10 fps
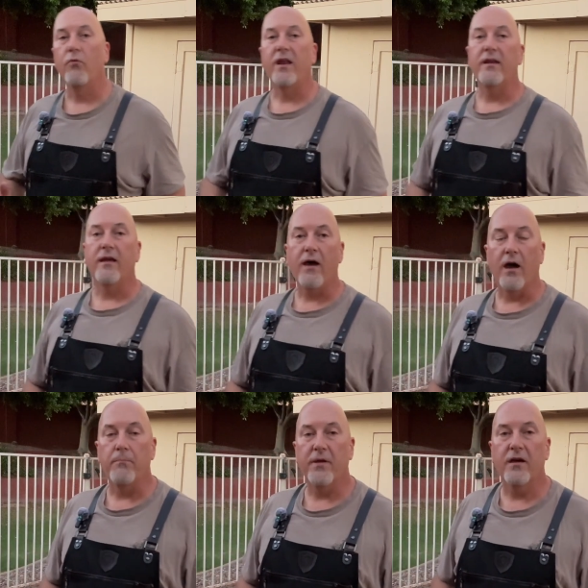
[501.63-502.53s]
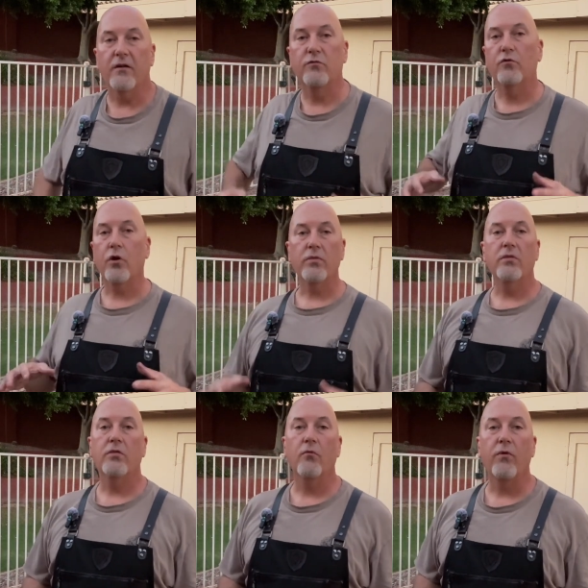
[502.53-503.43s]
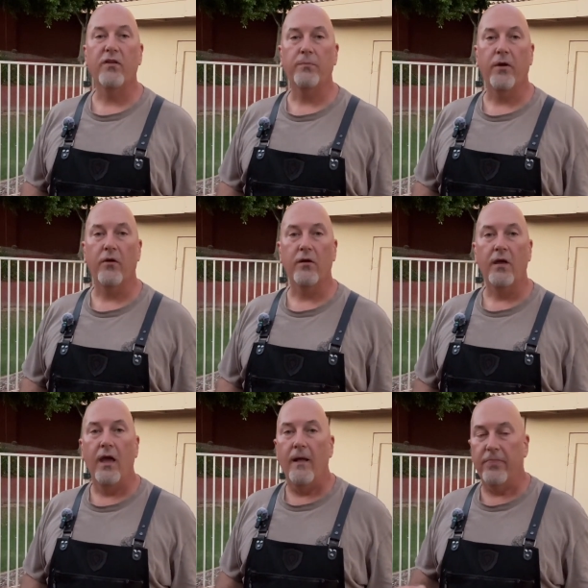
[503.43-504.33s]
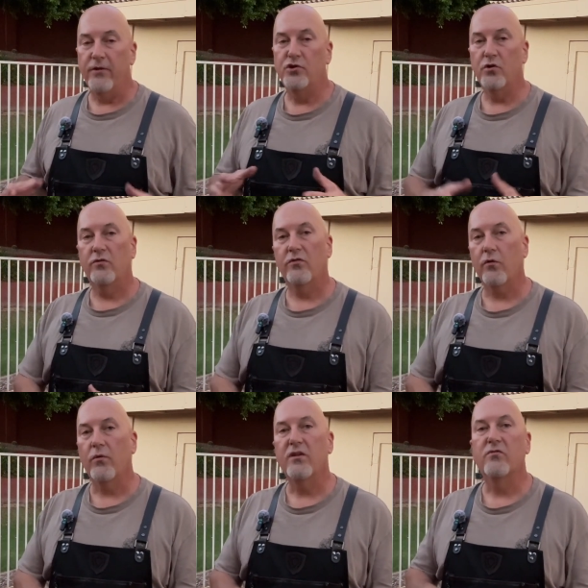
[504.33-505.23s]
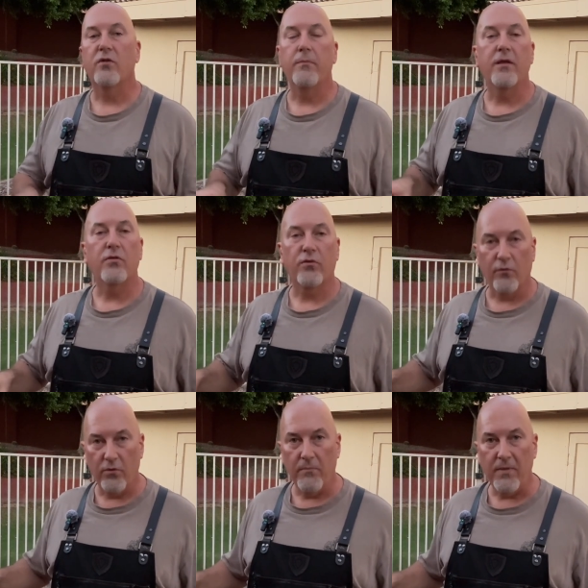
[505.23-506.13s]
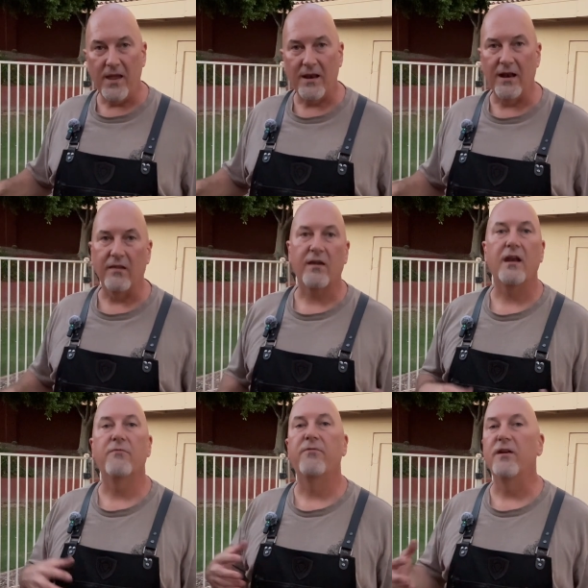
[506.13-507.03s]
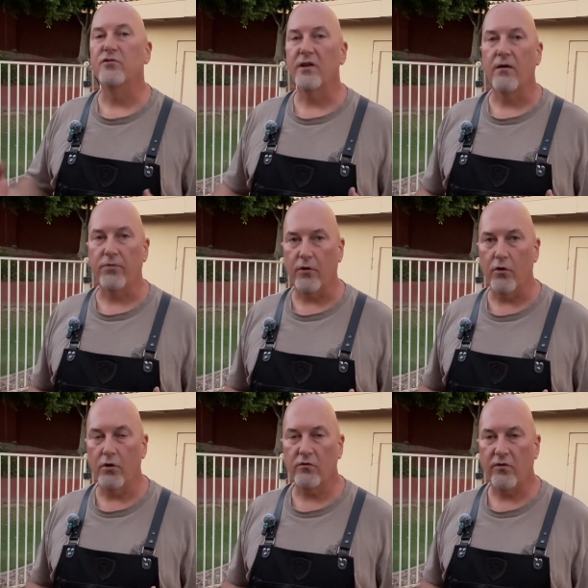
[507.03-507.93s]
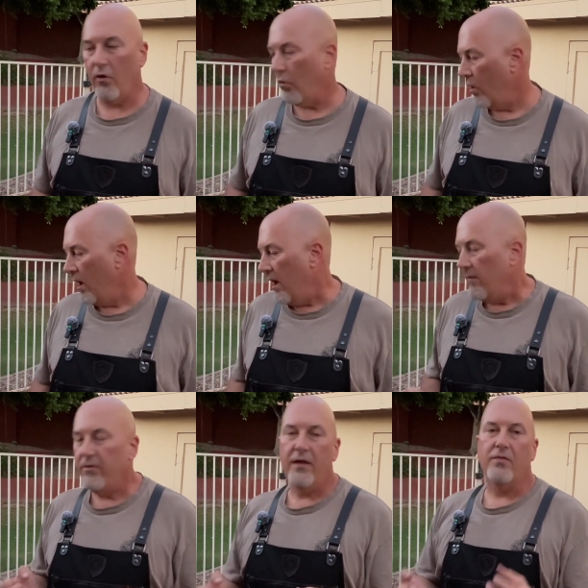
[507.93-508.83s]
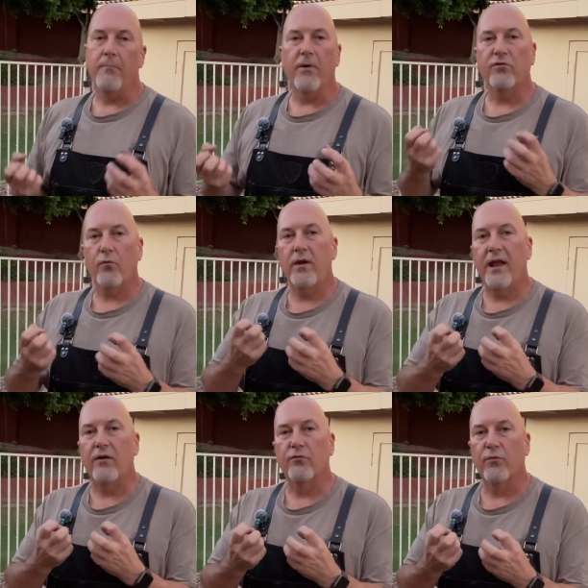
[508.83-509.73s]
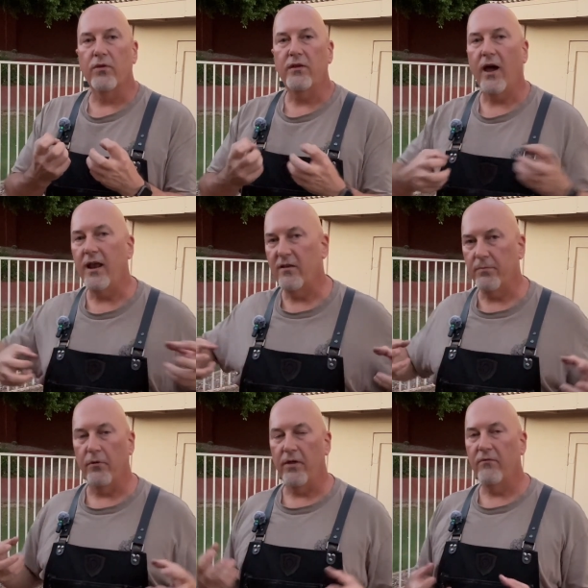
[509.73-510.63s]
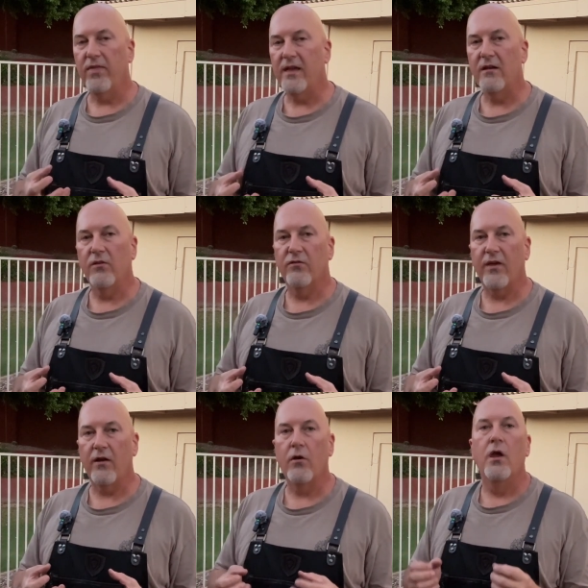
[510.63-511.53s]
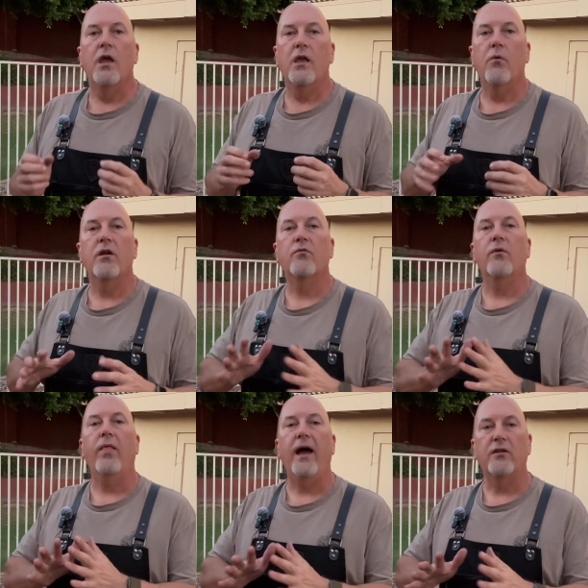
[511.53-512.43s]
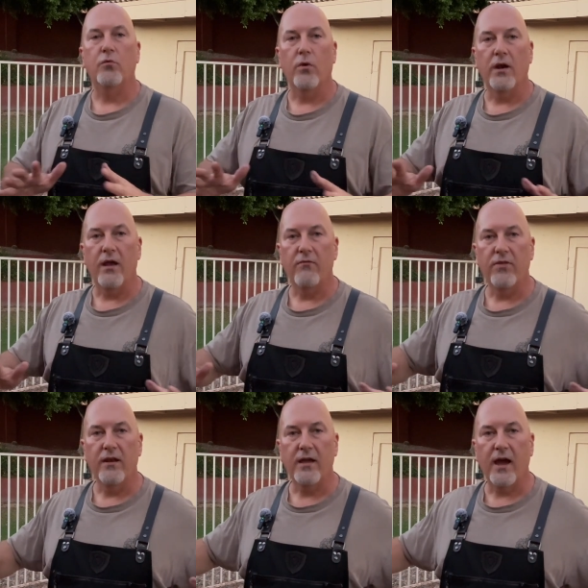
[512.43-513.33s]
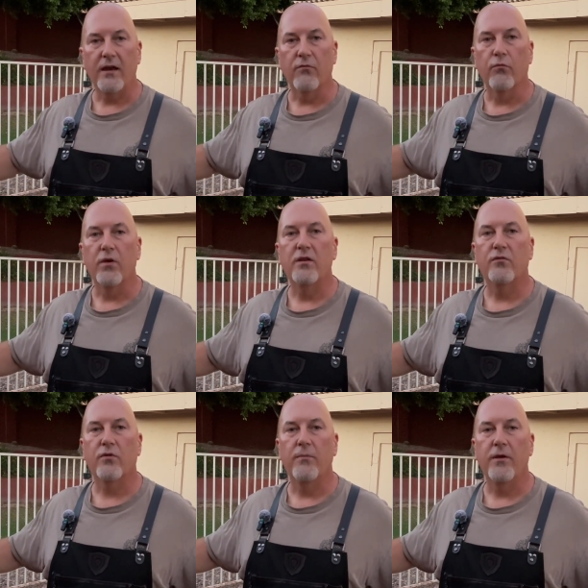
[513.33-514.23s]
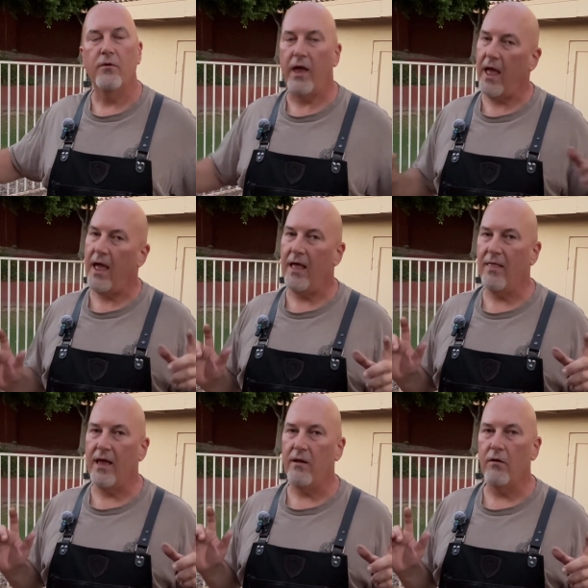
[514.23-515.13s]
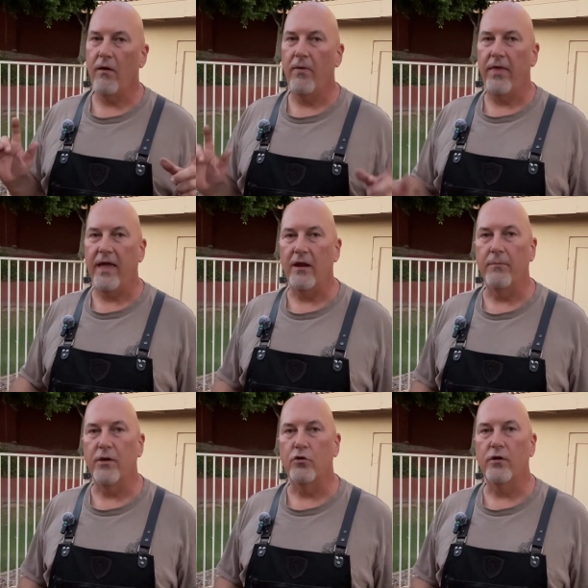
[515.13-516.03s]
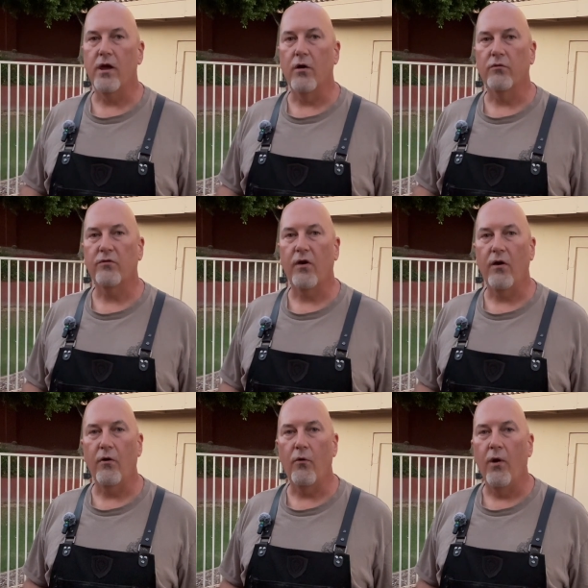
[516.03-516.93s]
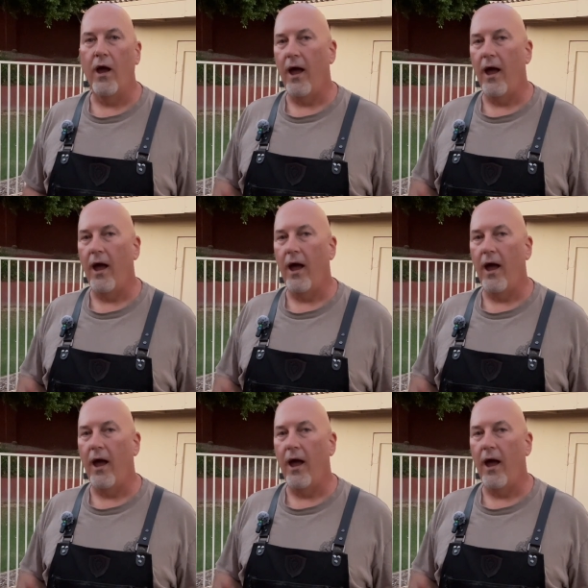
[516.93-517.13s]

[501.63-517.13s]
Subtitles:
ready to cut, because during the rest period, the juices are redistributing through the meat and it's kind of finishing up the cook. So the muscle right now is really tight. It's pulled everything into the center. You want it to relax. You want everything to kind of redistribute, and then it'll be good to go. So